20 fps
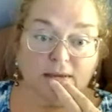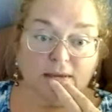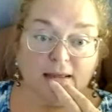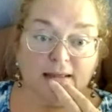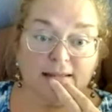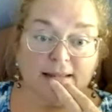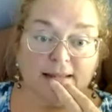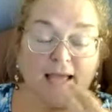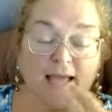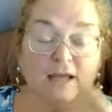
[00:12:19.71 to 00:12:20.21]

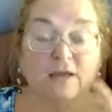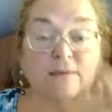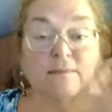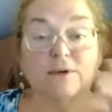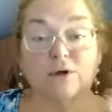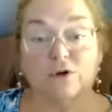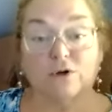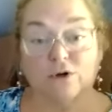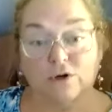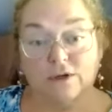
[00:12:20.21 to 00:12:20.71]
And that can
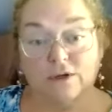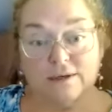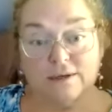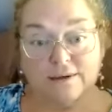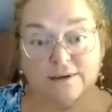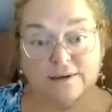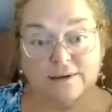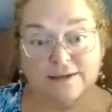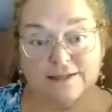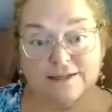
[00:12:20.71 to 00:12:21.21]
be good
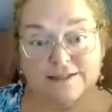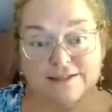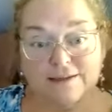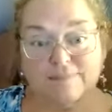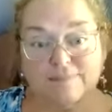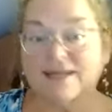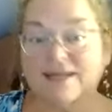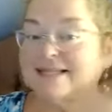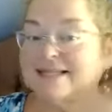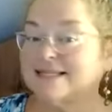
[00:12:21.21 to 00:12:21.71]
in
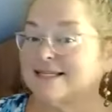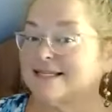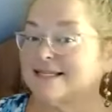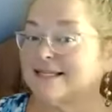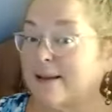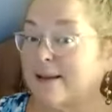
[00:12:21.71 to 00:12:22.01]
some cases